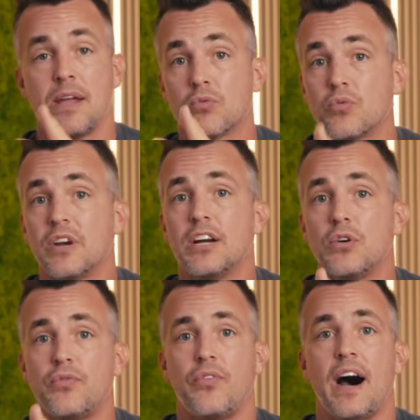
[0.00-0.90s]
a
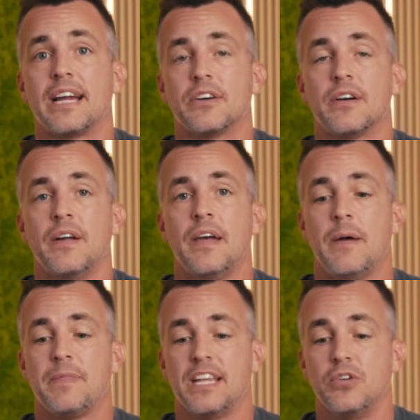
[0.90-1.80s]
real fire
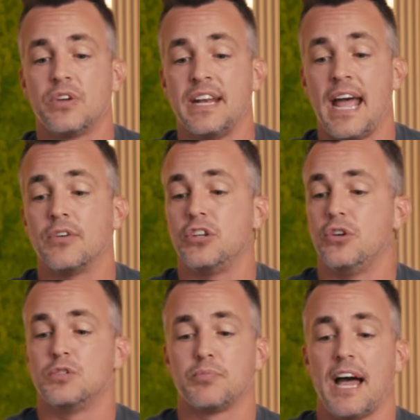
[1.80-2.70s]
that you can now
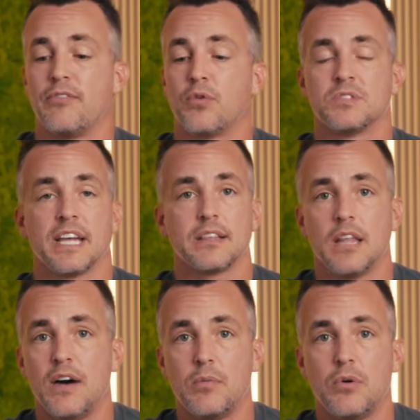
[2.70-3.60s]
use platforms like
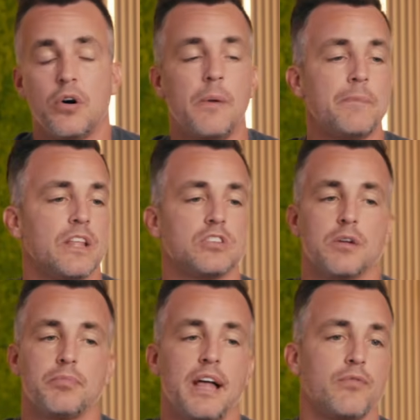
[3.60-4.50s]
Lovable. There's
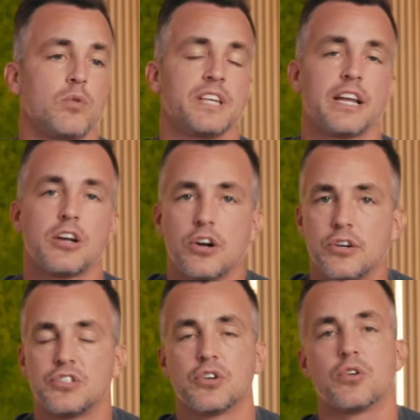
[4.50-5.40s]
other platforms like
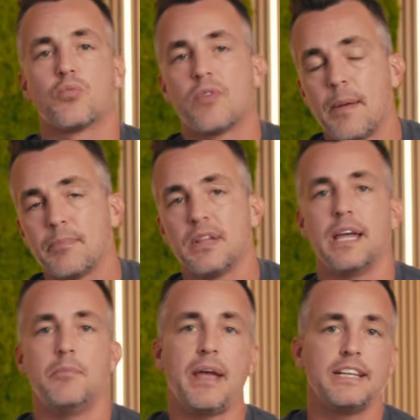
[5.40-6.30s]
Cursor,
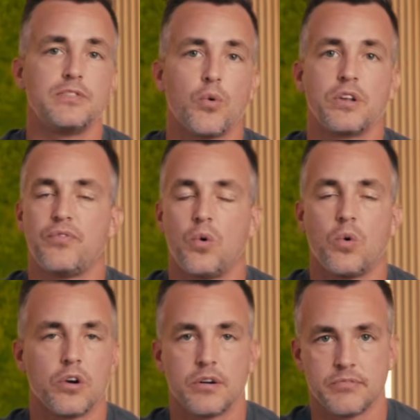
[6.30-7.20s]
Replit, Base
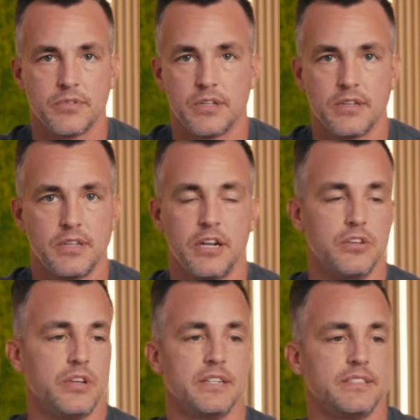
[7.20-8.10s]
44.
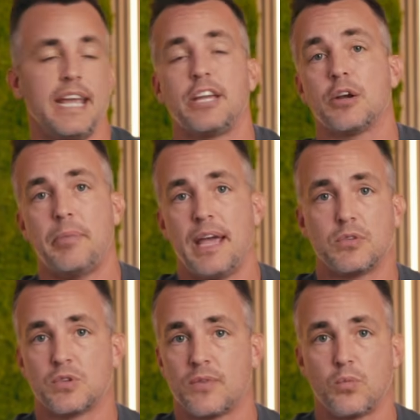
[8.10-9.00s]
You can take your pick,
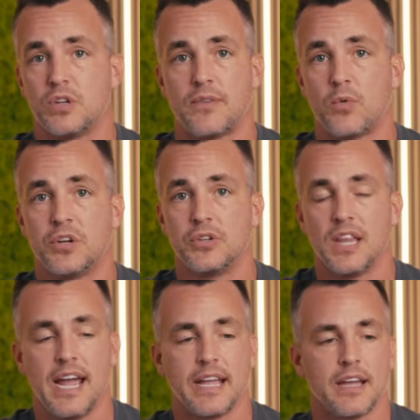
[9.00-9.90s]
whichever one you
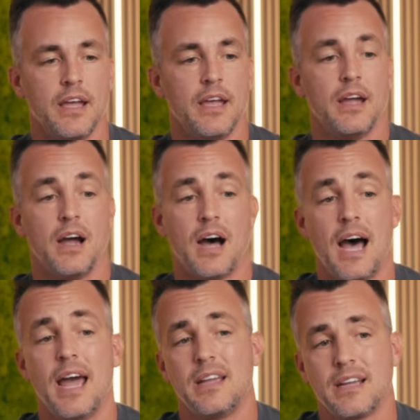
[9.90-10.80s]
like.
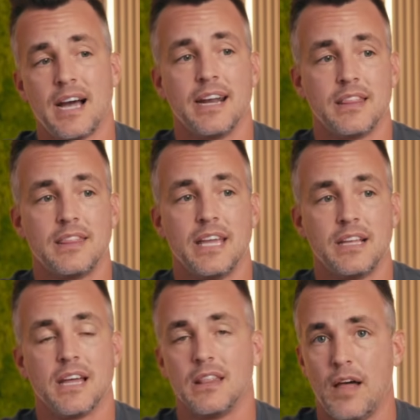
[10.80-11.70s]
I kind of
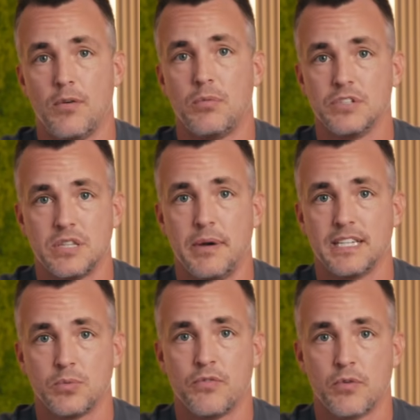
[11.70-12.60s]
think that Lovable is the
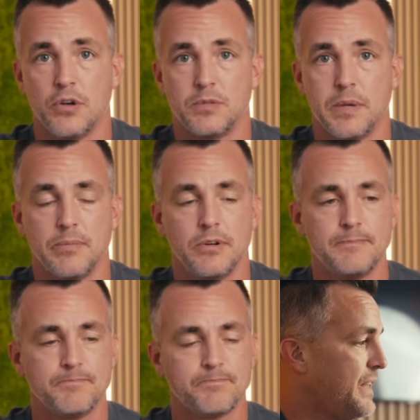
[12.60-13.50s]
best one for most
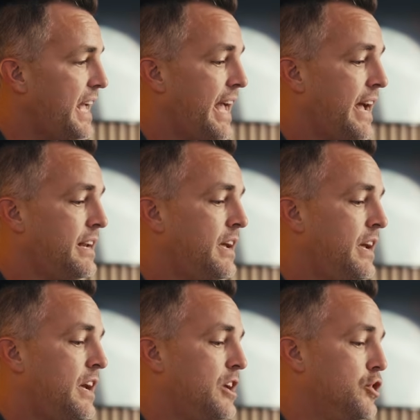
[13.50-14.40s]
people. And
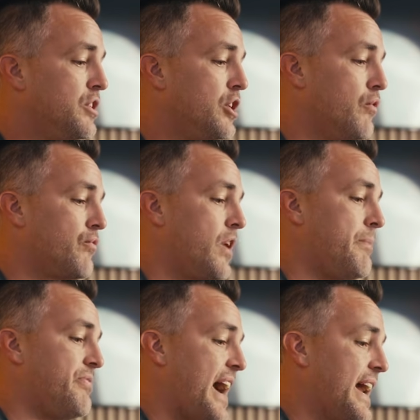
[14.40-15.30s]
you can go
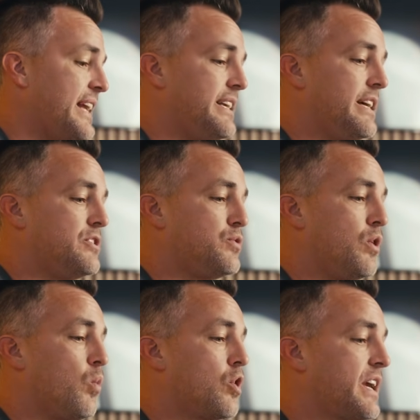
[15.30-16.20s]
from that idea to a
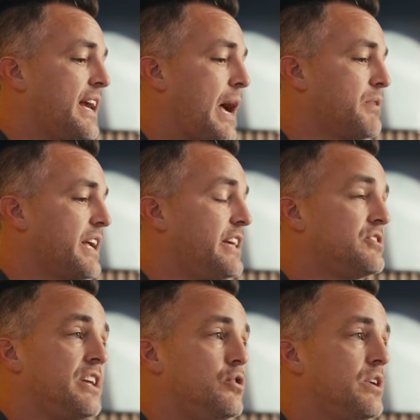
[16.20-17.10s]
working
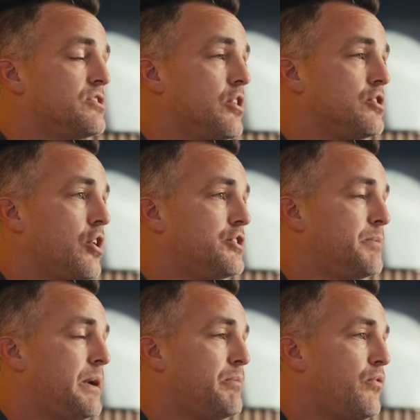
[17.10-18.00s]
application that you can start charging
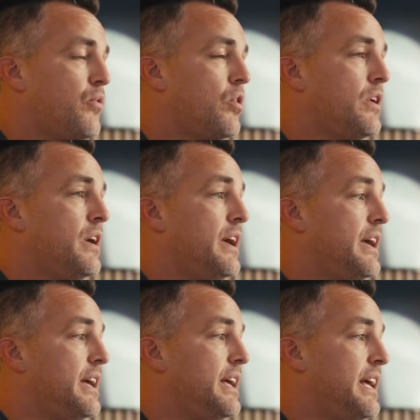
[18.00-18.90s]
people for
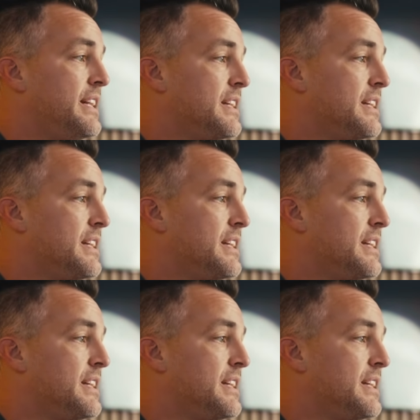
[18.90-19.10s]
in